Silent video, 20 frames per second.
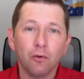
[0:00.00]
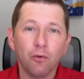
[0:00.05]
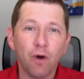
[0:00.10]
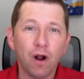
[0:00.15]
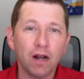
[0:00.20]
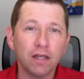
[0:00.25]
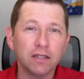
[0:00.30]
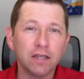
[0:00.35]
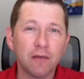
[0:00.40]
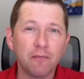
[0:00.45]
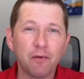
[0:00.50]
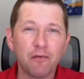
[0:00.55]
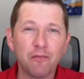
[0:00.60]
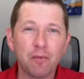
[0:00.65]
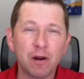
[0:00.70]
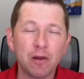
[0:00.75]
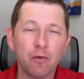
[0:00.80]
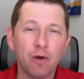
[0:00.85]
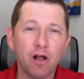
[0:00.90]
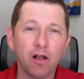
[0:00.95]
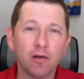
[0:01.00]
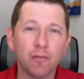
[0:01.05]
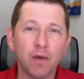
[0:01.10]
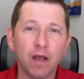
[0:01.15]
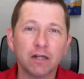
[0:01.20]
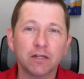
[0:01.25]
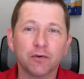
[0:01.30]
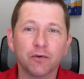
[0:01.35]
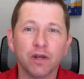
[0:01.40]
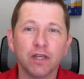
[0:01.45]
What is up, everybody? Welcome
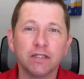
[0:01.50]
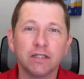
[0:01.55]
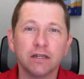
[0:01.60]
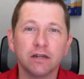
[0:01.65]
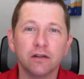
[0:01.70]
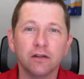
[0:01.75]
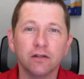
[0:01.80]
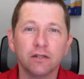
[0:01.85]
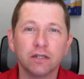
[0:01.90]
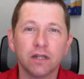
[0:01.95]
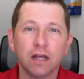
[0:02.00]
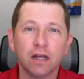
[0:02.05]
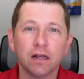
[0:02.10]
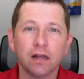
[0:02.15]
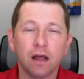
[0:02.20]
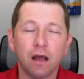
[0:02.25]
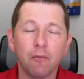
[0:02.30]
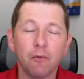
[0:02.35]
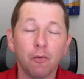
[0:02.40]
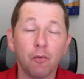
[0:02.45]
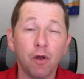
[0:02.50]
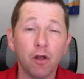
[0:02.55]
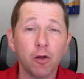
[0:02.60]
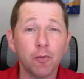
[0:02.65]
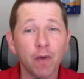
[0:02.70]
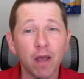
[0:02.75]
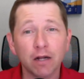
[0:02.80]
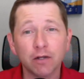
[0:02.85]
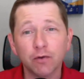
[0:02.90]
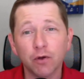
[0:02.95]
back to Racing Dudes dot com, and
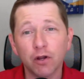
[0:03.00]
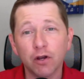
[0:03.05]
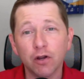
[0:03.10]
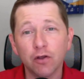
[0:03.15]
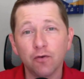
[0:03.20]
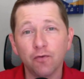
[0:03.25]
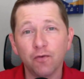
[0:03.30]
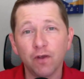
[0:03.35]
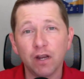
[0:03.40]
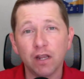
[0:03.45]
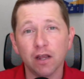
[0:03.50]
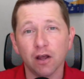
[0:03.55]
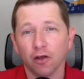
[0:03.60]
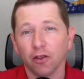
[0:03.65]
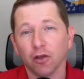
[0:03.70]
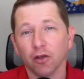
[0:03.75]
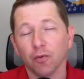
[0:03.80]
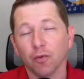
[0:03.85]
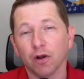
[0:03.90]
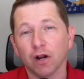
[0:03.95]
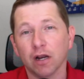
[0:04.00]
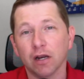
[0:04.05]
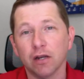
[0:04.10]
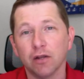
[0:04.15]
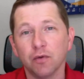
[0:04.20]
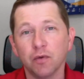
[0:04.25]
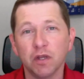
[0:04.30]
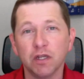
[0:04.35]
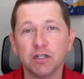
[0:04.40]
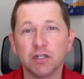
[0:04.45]
welcome back to a new video that we're going to
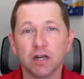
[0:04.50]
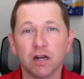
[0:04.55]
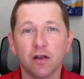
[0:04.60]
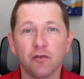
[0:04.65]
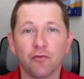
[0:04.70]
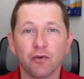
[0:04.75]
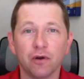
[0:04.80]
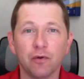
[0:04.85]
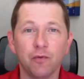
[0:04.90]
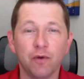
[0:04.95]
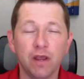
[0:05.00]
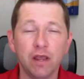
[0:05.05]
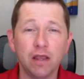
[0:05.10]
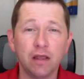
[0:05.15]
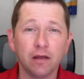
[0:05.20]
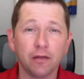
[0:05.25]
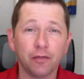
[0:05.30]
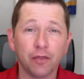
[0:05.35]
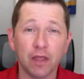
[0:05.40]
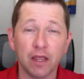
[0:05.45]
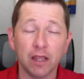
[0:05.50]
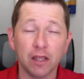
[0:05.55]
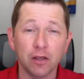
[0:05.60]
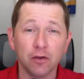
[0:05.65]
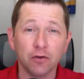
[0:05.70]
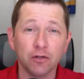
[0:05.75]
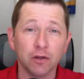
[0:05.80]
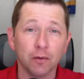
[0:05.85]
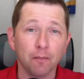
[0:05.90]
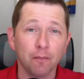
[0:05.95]
do each and every week. Thank
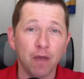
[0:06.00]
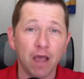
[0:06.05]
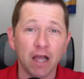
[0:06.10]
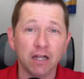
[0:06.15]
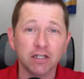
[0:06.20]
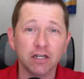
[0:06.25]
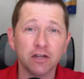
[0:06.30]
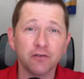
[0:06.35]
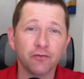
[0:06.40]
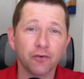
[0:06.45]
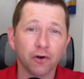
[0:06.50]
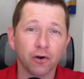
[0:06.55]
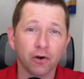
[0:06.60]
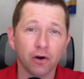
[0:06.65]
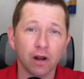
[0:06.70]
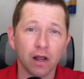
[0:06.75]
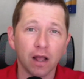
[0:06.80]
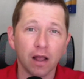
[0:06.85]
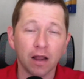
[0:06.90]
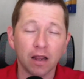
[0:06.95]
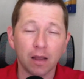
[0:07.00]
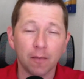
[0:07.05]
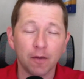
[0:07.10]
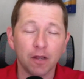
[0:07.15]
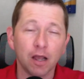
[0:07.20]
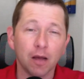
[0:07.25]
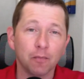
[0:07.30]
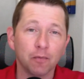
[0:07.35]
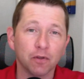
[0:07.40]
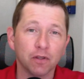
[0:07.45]
you to Magic for uh,
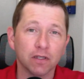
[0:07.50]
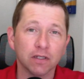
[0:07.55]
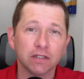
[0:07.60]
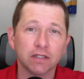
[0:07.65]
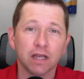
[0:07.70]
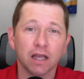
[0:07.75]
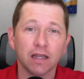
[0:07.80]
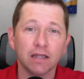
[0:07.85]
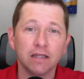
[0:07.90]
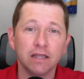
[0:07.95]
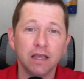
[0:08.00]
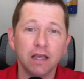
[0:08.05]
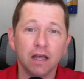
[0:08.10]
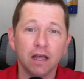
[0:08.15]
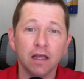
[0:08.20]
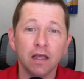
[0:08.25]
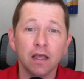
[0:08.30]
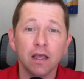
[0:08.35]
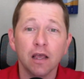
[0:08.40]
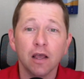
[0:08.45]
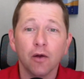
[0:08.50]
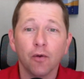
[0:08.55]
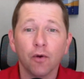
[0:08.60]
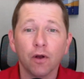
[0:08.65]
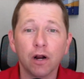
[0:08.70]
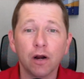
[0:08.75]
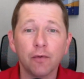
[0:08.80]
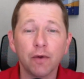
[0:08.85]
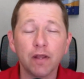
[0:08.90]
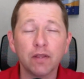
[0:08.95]
coming up with this idea.
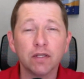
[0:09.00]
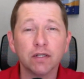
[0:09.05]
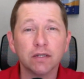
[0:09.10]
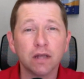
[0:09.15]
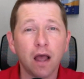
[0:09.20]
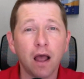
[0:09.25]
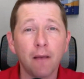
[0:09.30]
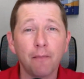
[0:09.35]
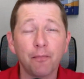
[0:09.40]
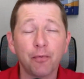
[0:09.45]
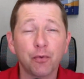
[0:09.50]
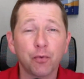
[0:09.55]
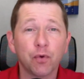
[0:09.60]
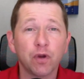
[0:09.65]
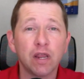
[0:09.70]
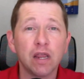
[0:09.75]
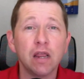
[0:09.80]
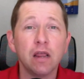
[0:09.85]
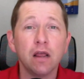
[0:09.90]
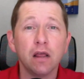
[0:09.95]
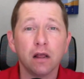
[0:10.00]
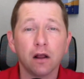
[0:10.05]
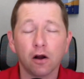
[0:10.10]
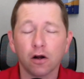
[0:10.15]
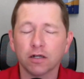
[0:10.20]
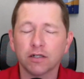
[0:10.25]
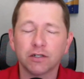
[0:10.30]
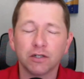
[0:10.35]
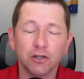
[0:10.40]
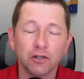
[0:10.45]
We're going to rank the top three,
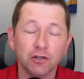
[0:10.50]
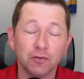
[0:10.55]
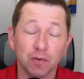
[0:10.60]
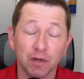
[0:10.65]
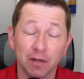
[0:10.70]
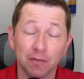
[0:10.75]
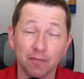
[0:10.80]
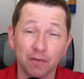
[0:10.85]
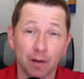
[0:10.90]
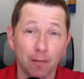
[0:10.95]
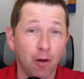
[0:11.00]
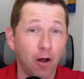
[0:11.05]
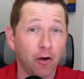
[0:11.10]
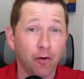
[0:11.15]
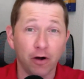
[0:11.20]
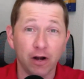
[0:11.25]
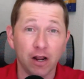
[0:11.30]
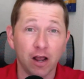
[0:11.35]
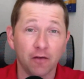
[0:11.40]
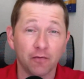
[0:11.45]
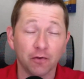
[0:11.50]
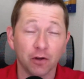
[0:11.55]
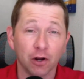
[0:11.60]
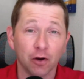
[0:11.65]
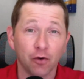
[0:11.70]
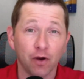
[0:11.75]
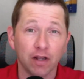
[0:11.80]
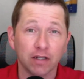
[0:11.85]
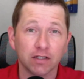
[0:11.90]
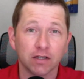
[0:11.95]
or excuse me, I'm already off to a
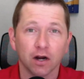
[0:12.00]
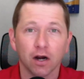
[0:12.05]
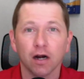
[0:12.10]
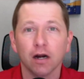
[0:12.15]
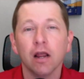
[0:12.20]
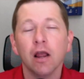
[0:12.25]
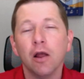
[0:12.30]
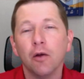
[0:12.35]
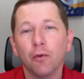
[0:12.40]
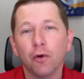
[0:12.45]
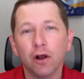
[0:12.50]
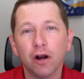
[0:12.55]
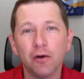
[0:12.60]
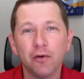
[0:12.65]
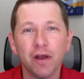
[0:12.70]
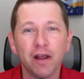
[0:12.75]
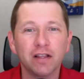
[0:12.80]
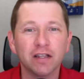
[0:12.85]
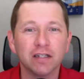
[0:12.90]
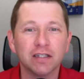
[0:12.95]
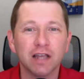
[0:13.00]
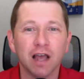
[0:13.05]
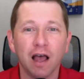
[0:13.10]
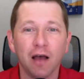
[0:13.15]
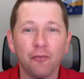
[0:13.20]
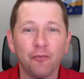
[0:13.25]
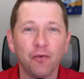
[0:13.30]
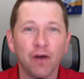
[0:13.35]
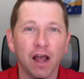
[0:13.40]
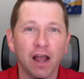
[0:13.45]
great start. We're going to rank the
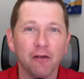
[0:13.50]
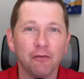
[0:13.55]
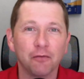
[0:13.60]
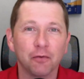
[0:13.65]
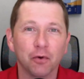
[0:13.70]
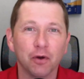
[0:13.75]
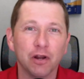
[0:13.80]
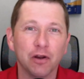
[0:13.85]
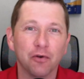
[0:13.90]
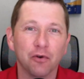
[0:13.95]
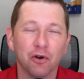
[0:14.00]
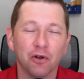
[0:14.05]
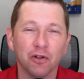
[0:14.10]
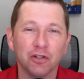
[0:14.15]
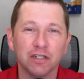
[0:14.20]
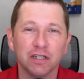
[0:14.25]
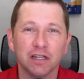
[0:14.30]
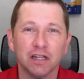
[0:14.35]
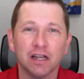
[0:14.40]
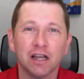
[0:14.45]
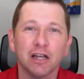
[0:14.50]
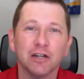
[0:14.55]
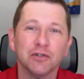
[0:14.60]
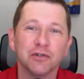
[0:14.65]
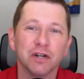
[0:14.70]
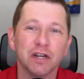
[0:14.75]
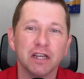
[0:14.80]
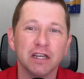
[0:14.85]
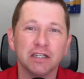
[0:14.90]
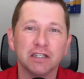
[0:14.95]
top five three-year-olds in the
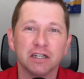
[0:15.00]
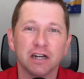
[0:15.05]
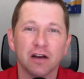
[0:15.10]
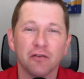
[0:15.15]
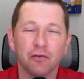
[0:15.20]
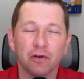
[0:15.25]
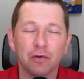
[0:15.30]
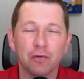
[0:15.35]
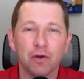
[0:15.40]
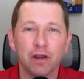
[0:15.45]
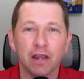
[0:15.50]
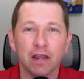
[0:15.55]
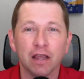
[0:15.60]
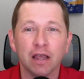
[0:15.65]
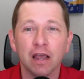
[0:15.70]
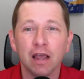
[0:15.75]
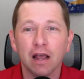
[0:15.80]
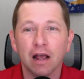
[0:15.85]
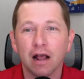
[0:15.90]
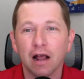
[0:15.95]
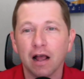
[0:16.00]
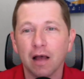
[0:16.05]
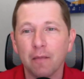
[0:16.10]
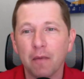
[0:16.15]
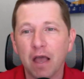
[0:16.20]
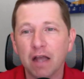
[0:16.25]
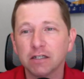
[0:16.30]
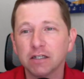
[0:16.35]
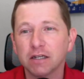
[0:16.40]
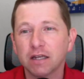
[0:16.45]
country each and every week. Uh,
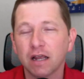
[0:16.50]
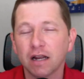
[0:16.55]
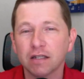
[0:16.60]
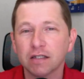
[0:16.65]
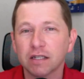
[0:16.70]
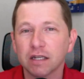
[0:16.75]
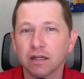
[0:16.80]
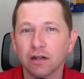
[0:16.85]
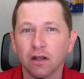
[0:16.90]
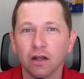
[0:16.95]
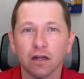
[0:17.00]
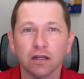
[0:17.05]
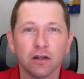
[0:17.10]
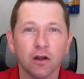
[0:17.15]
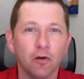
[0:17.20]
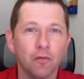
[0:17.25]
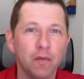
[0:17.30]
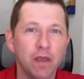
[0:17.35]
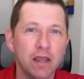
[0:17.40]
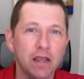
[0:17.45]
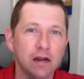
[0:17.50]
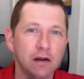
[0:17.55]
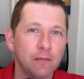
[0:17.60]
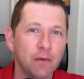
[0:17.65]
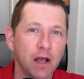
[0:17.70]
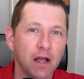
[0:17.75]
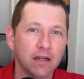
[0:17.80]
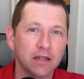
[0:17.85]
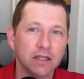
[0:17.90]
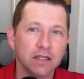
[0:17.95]
Magic kind of said, look, don't make it
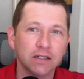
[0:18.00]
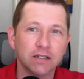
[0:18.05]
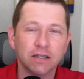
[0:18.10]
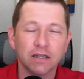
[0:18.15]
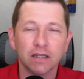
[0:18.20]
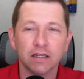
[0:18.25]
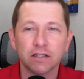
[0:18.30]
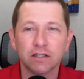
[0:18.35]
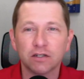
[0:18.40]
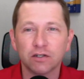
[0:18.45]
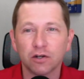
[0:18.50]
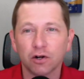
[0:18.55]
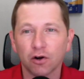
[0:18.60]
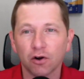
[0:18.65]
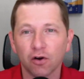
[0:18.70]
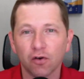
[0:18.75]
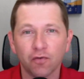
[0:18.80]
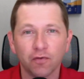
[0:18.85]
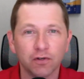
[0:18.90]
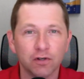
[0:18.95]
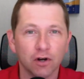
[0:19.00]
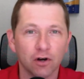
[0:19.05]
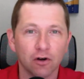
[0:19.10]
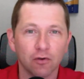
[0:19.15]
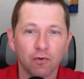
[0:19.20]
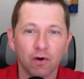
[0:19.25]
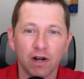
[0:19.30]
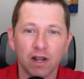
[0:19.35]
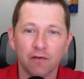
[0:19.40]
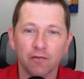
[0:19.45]
about distance, turf,
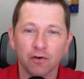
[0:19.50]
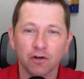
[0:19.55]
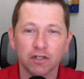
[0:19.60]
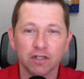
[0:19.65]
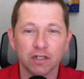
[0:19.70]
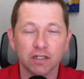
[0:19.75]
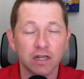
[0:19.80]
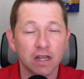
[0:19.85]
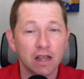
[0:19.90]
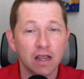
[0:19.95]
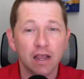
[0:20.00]
dirt, whatever. Just